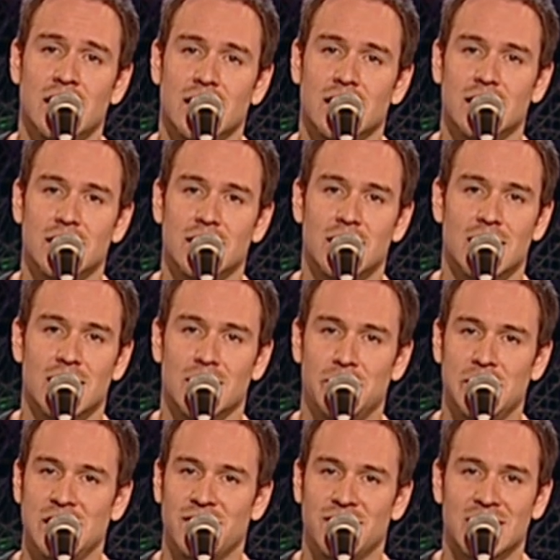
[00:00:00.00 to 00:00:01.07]
'cause I'll
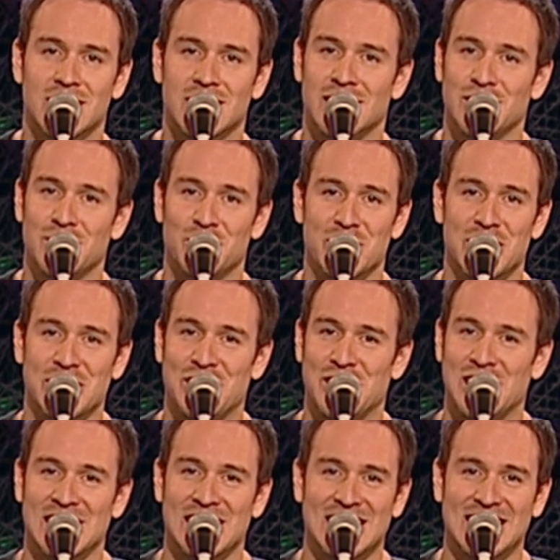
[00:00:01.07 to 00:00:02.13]
be fucking rich
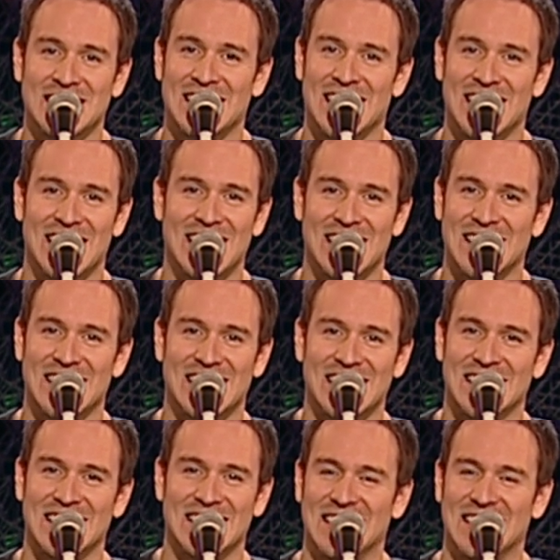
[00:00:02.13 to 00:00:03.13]
as hell.